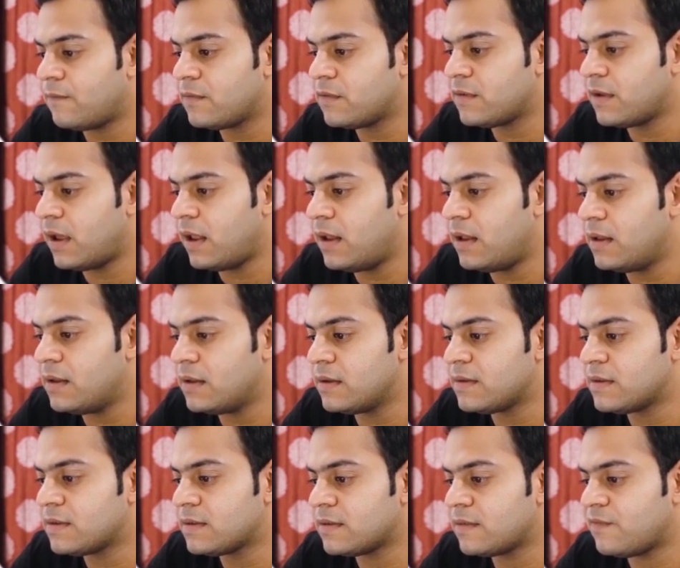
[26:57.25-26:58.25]

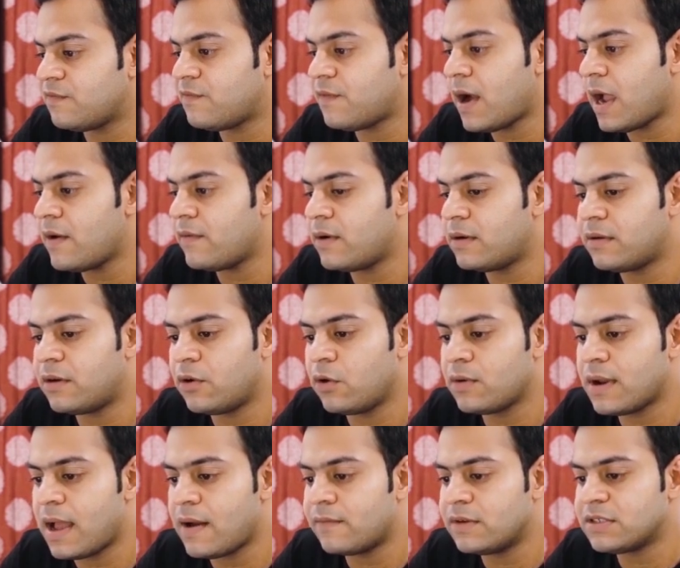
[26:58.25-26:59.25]
sells 500
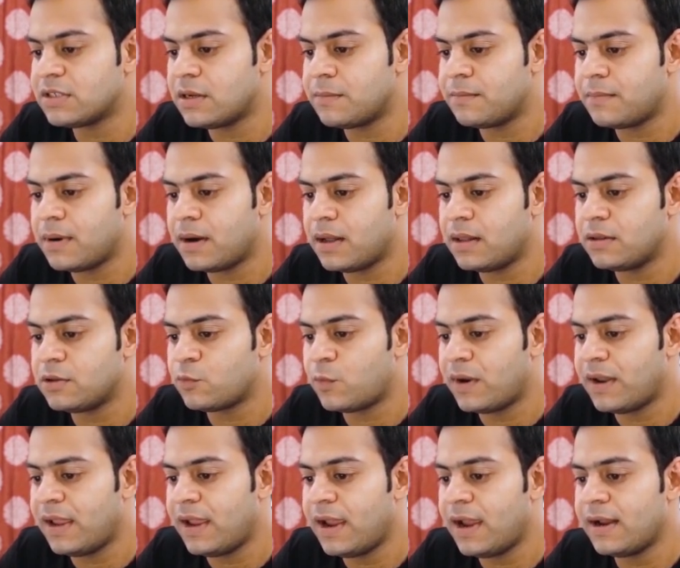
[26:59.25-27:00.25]
on average in a month,
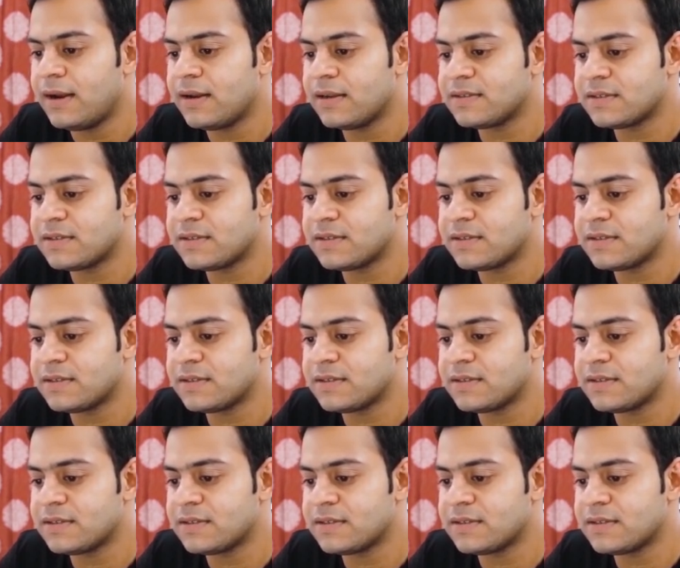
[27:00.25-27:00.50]
28.